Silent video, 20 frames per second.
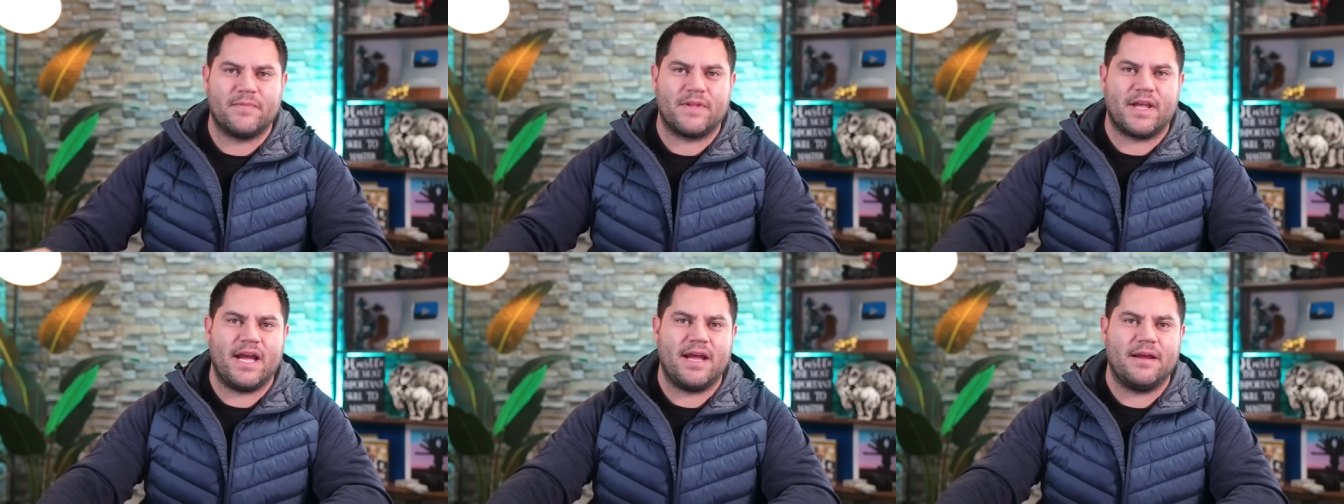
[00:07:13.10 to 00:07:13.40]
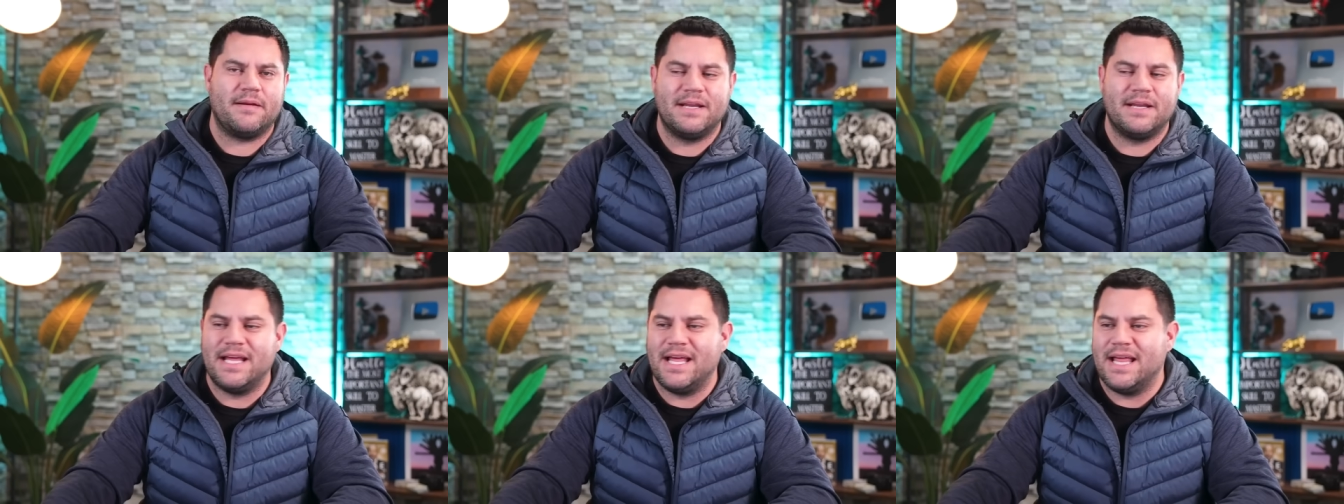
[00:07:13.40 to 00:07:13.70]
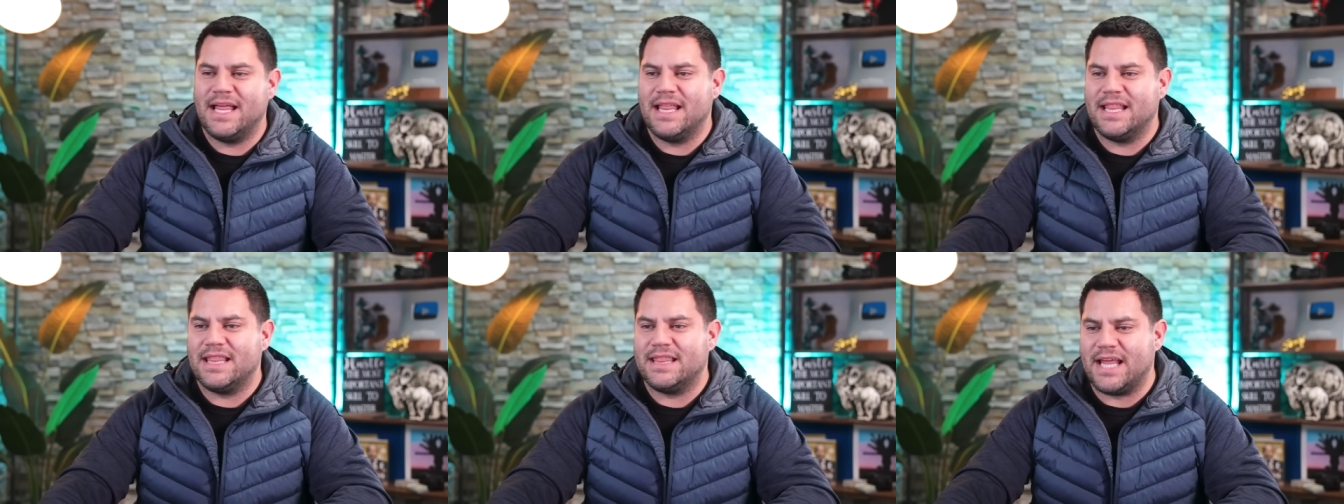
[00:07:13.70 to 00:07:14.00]
Okay?
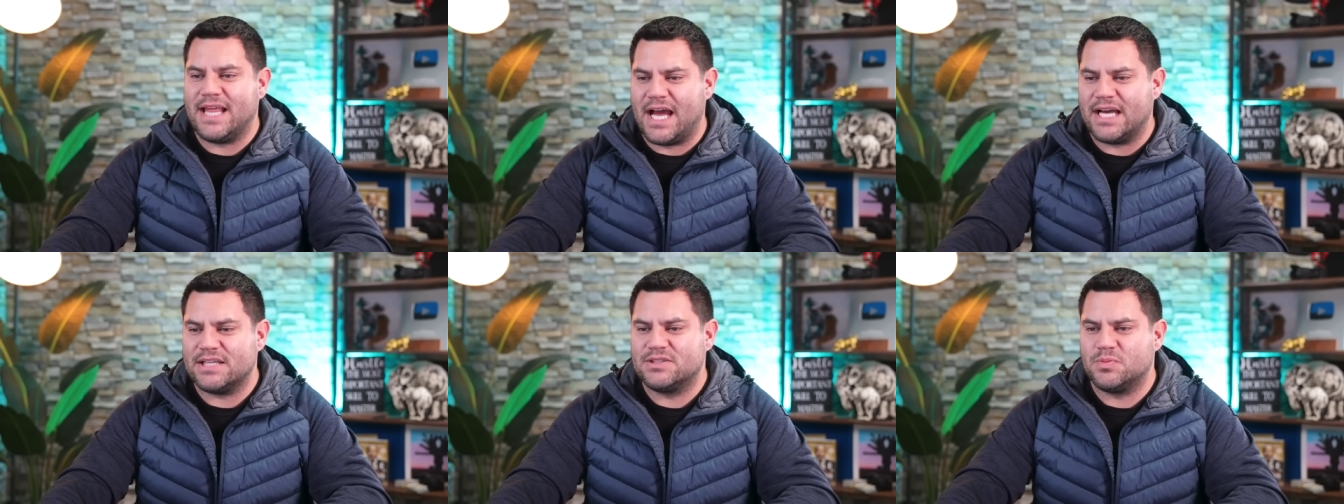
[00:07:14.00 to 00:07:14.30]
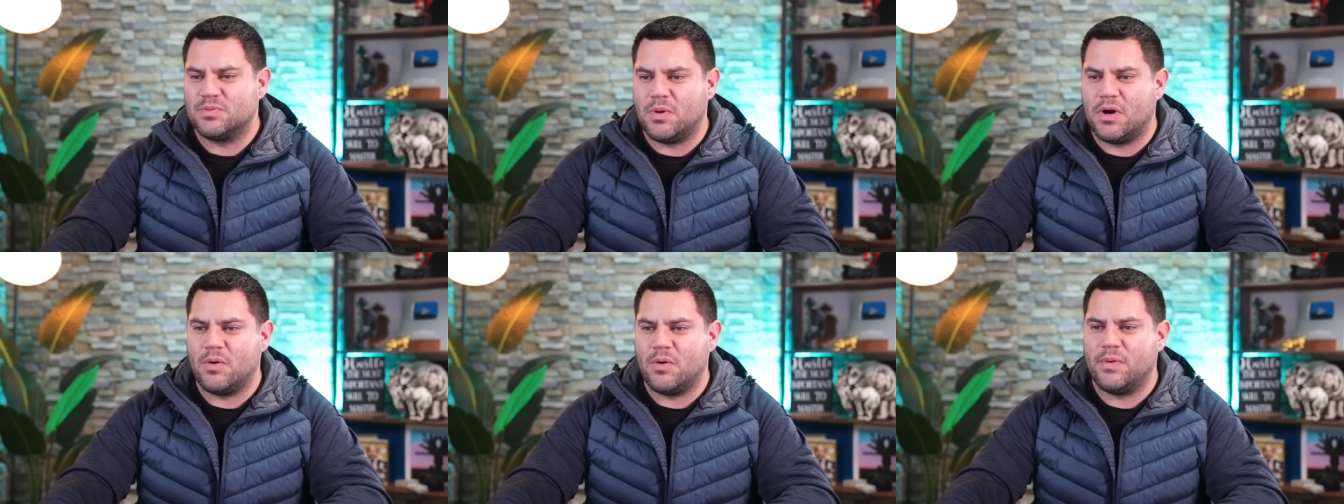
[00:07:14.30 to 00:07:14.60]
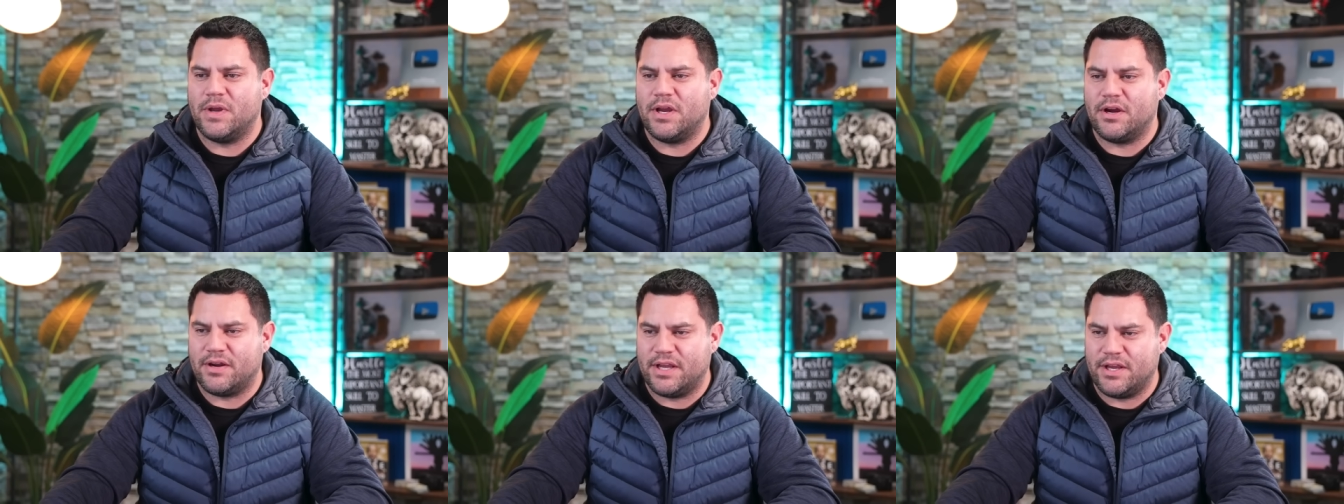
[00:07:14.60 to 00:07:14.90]
That's what
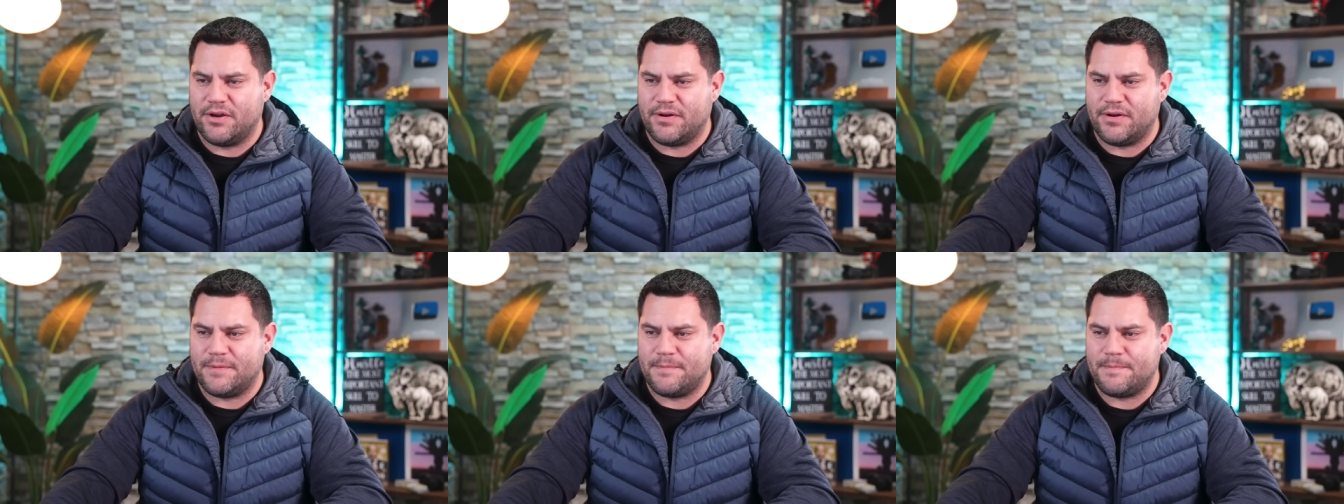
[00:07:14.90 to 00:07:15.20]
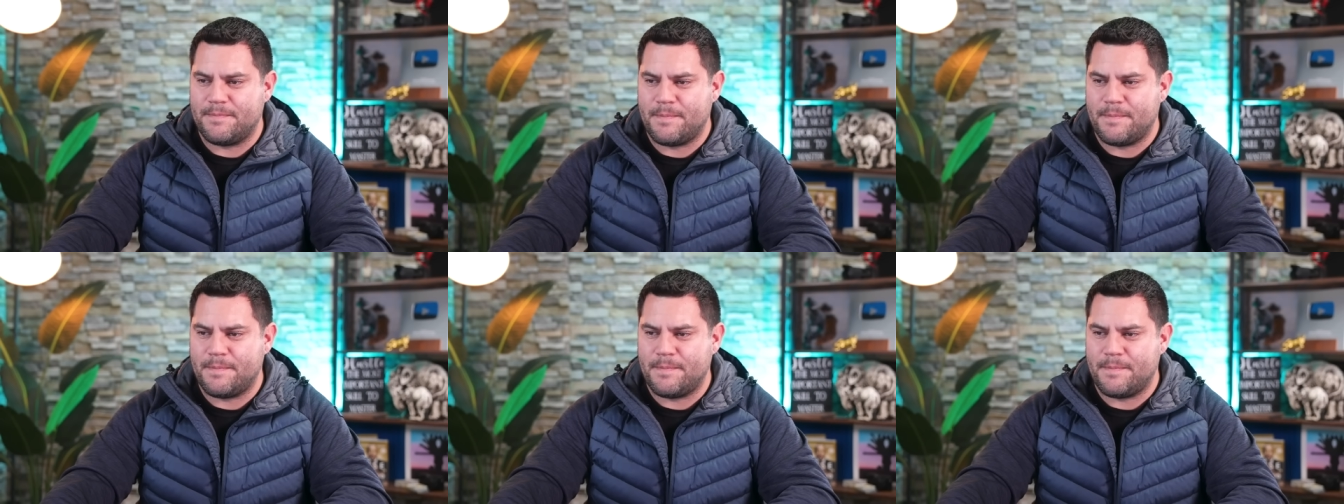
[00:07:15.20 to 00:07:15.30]
we are hearing.